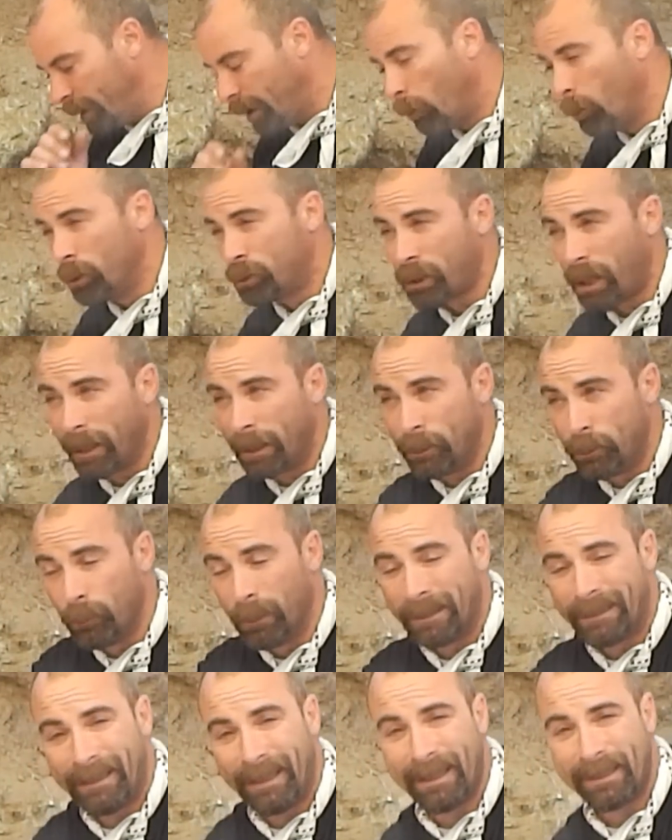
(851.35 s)
I wish I could
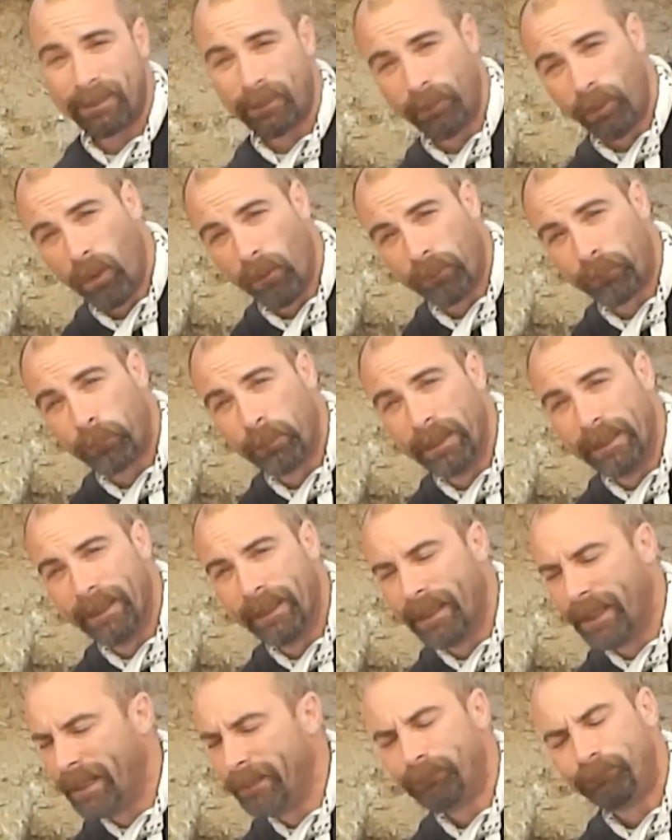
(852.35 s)
do a test on all 3
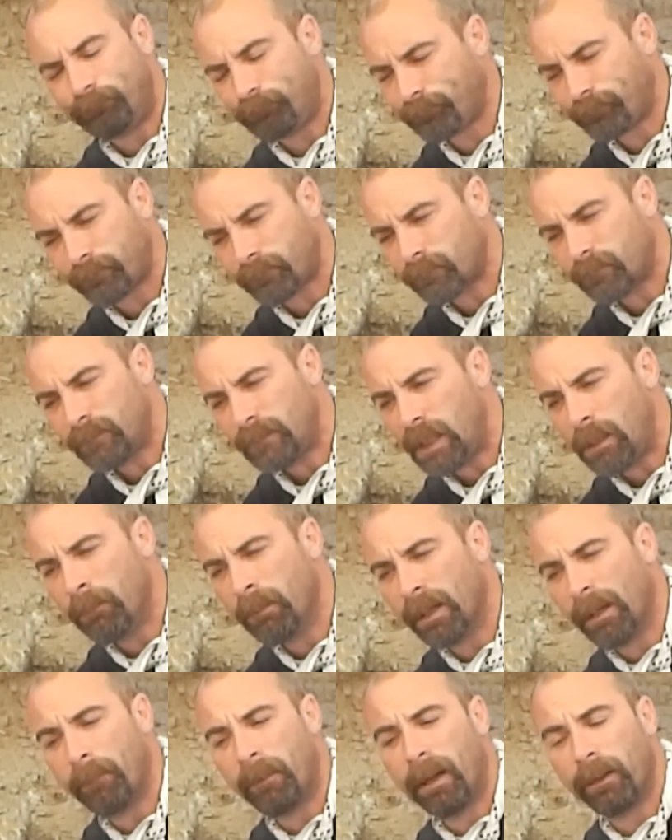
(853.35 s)
today,
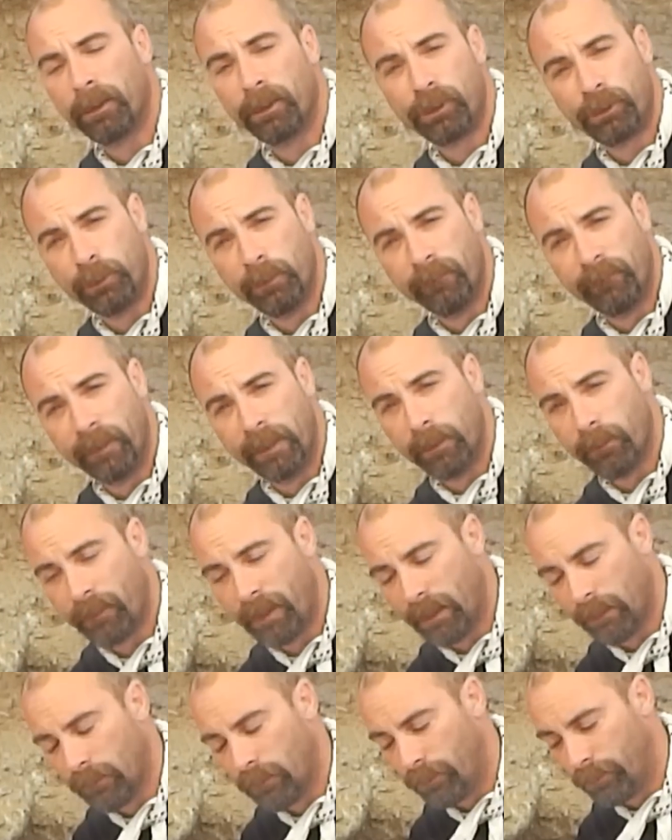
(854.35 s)
but I'm not going to shoot a video
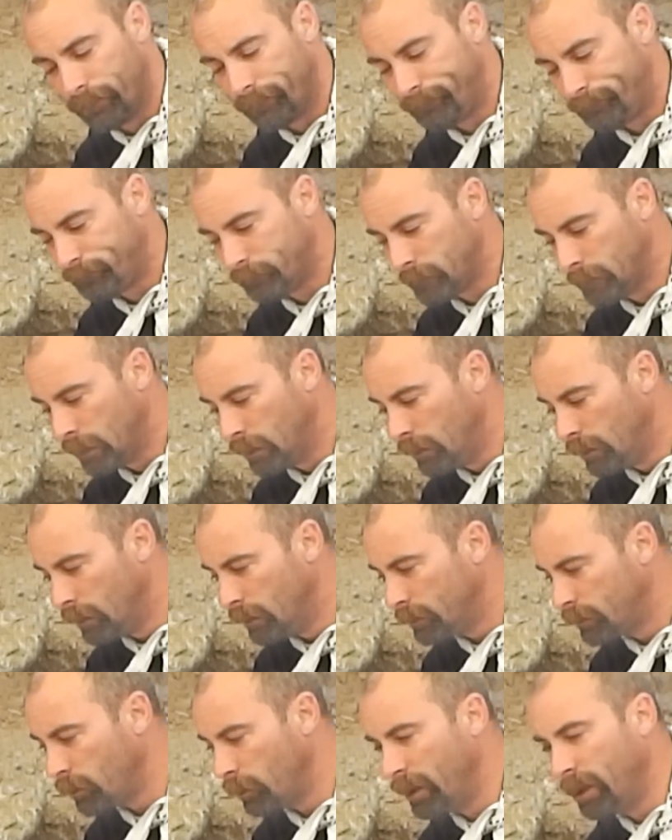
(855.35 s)
that long.
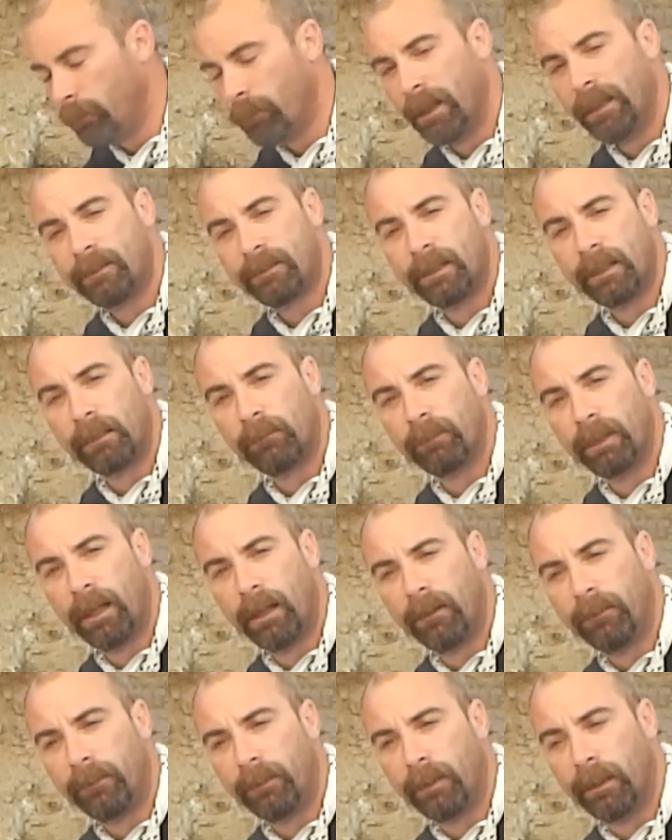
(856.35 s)
So anyway, stick
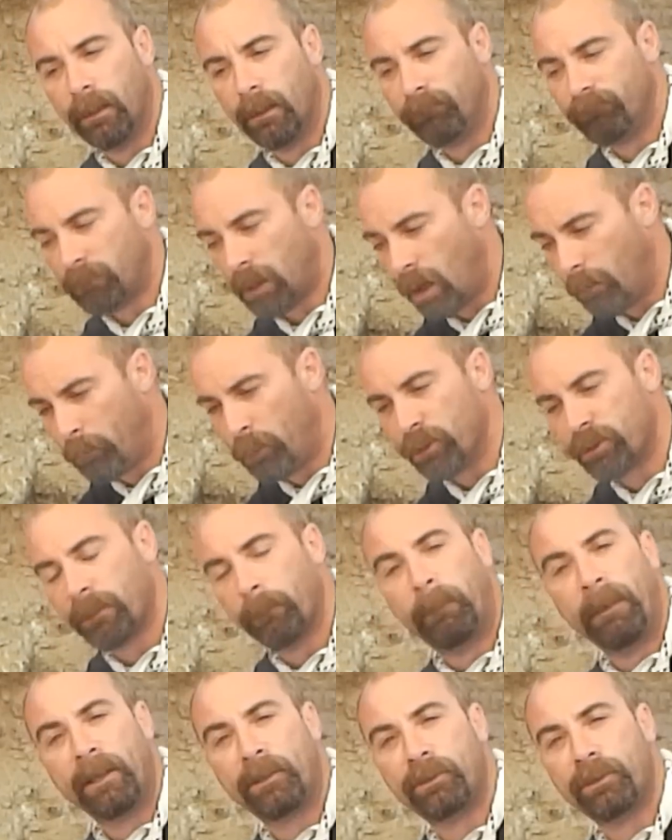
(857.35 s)
around. I'll put
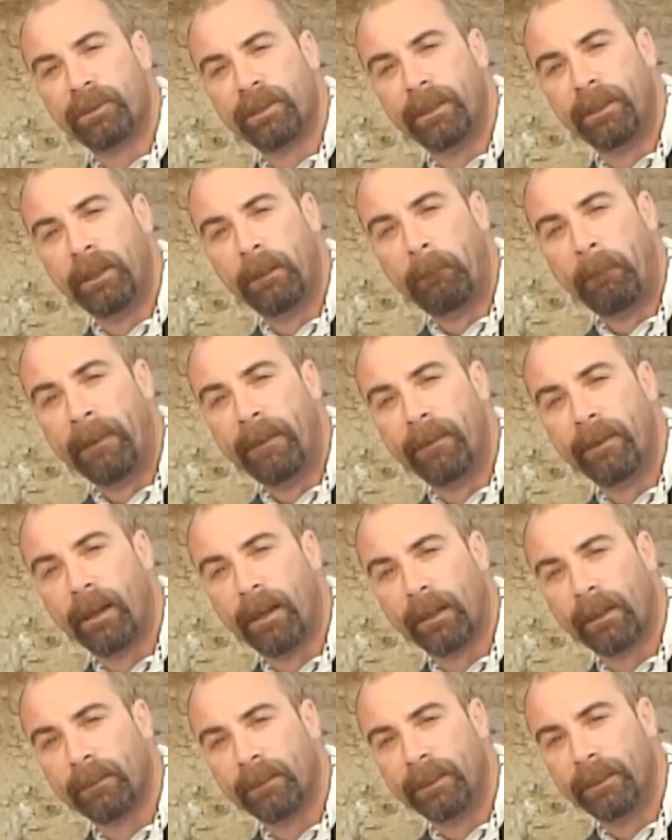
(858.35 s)
some pictures in here
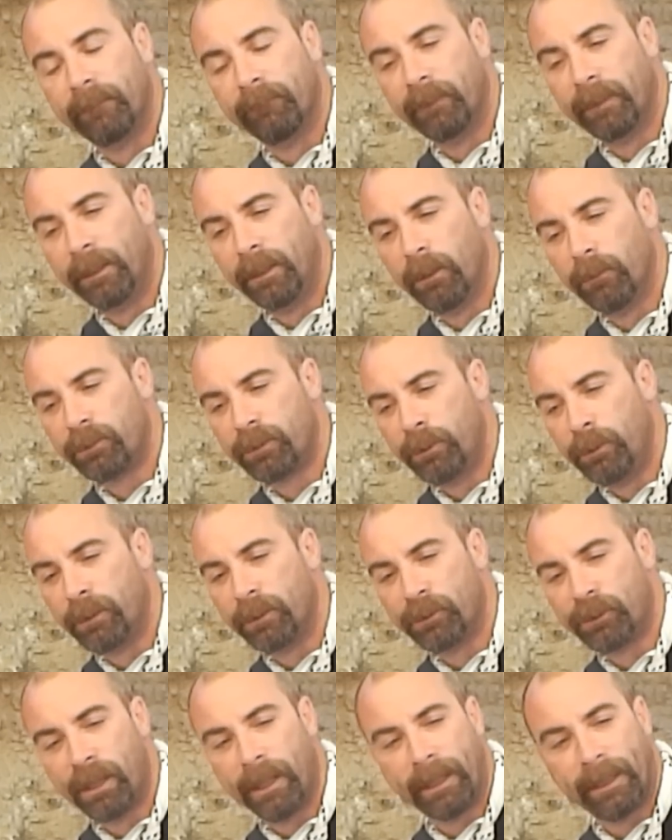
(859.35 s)
periodically in the video so you
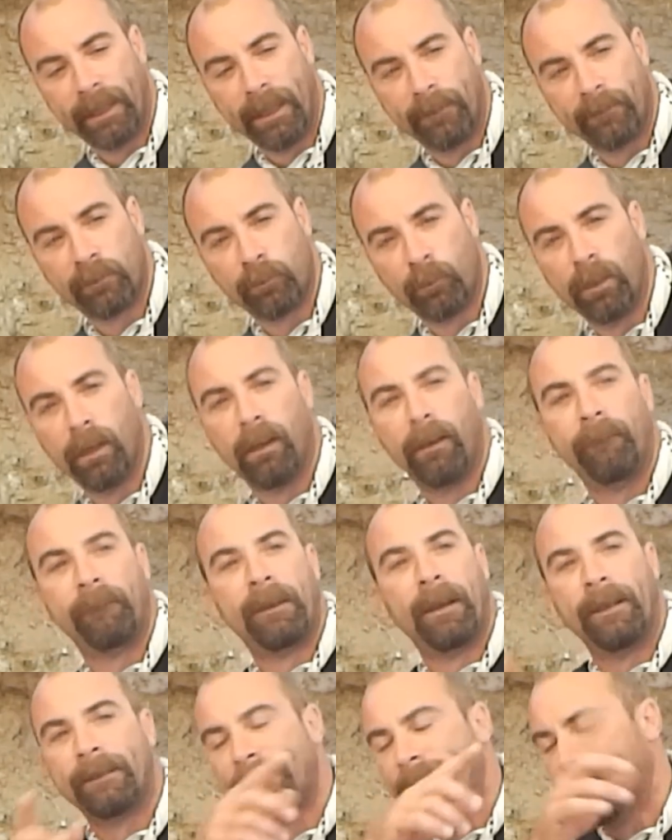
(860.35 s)
can check it out as well.
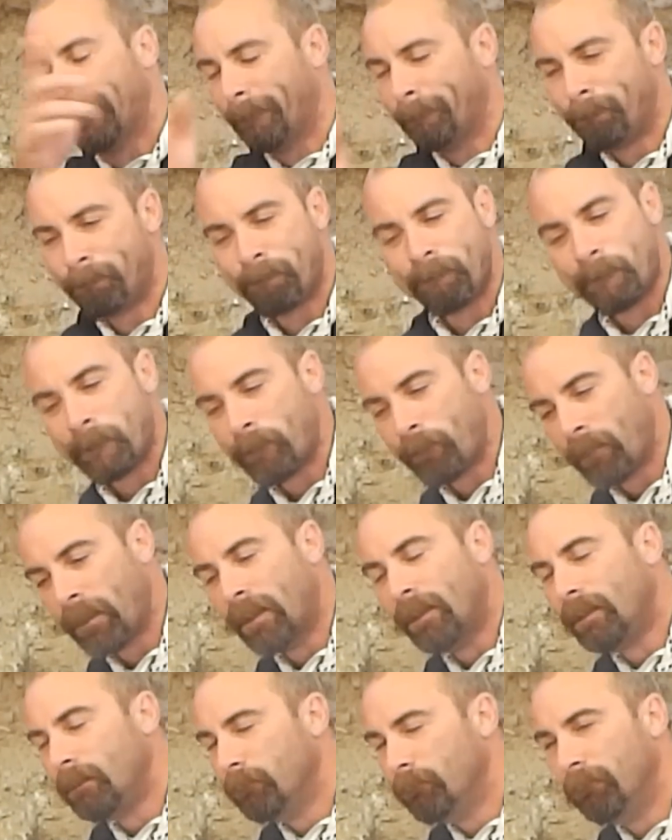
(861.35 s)
I've got
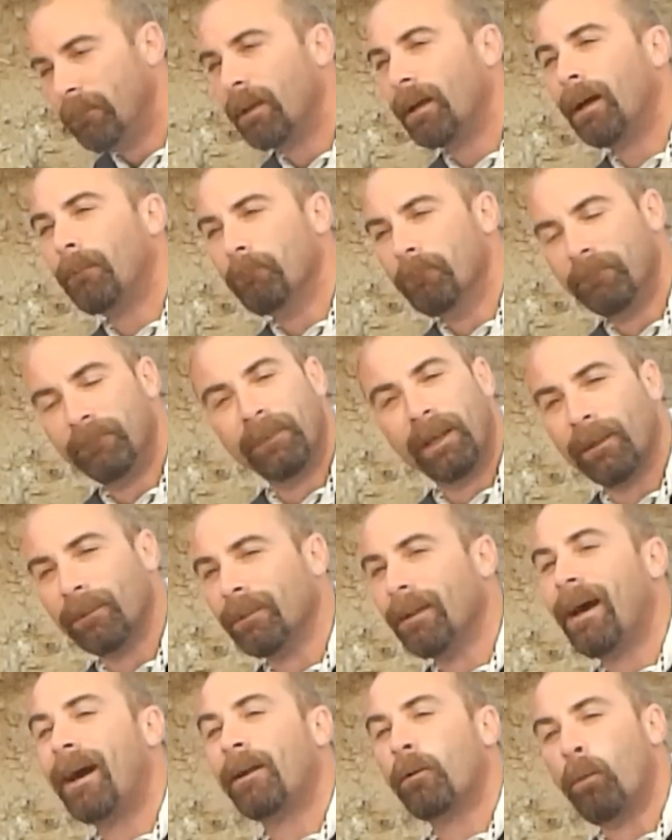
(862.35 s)
a
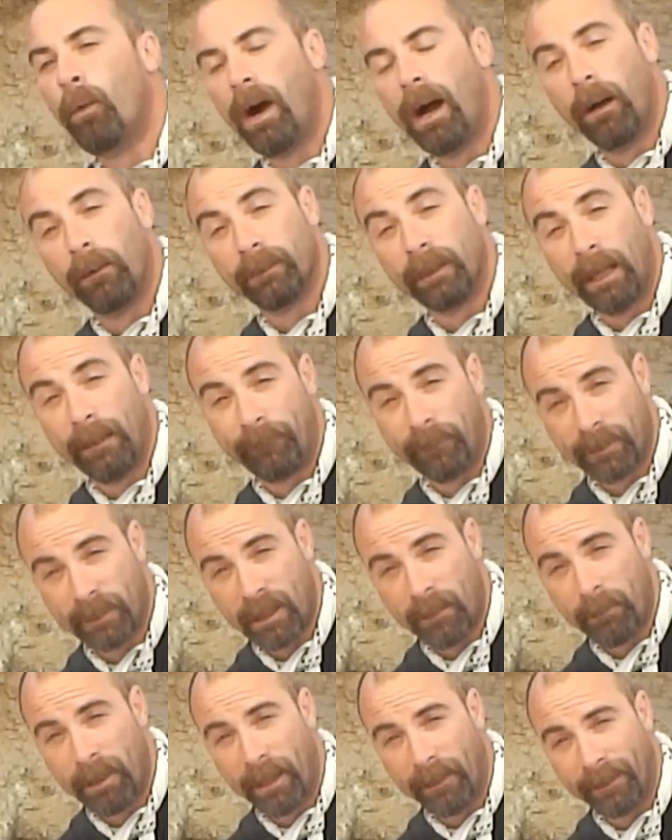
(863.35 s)
lot of wildlife has
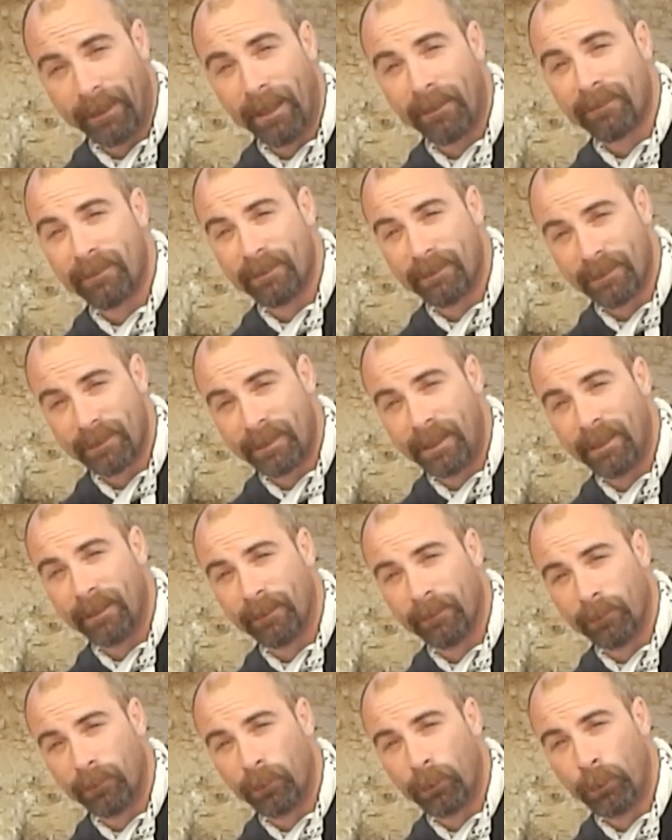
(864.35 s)
come out now since it's
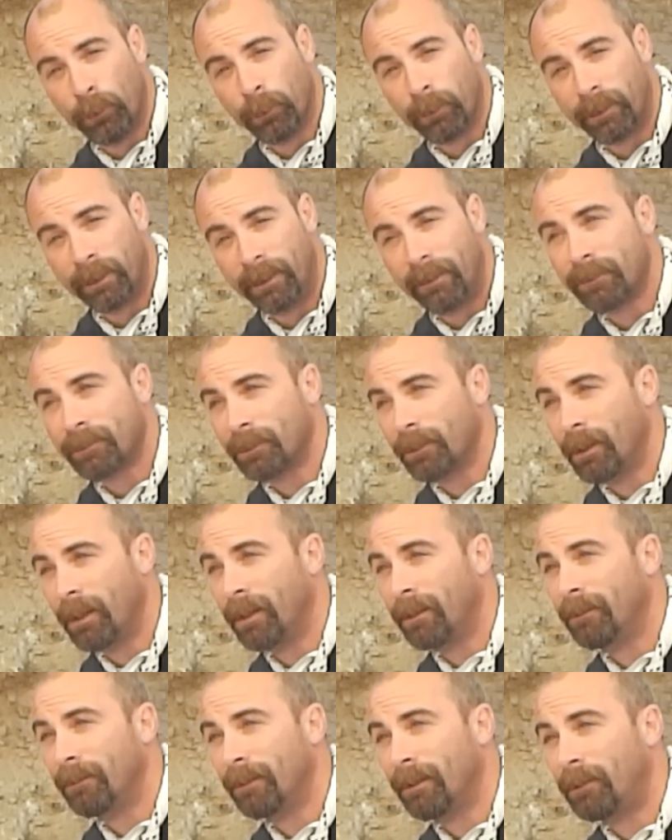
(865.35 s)
getting a little cooler here,
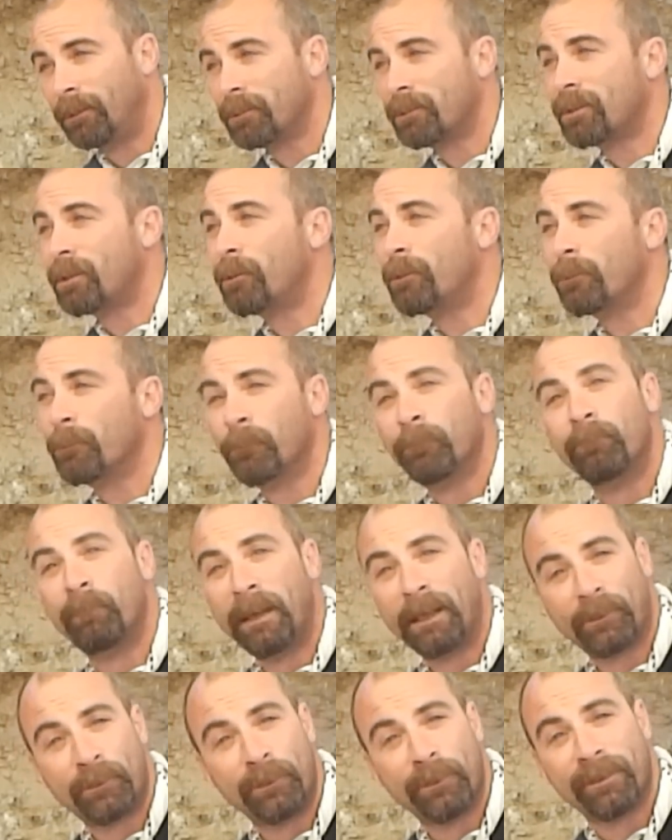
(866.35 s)
and there's certain
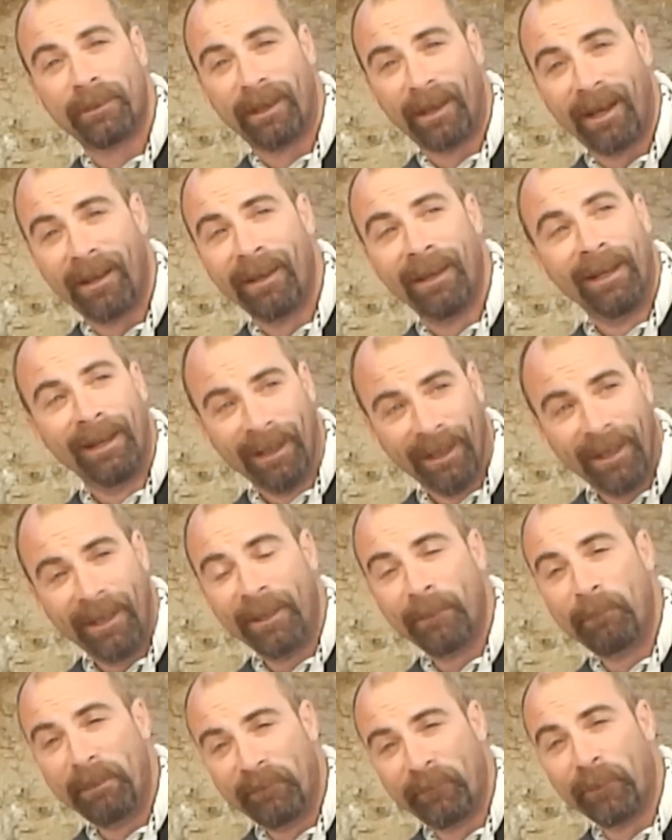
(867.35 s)
pictures that
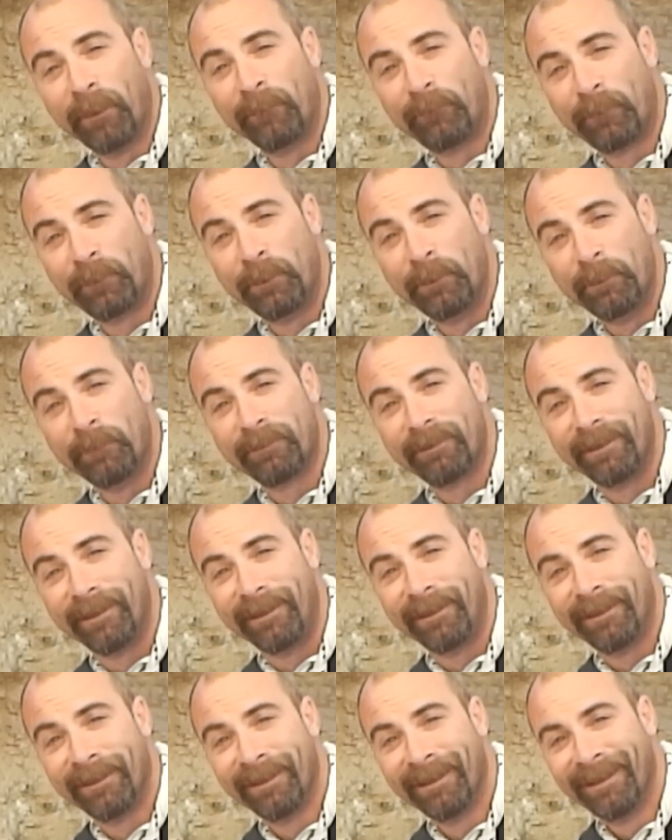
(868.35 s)
it'd be fun for you to see.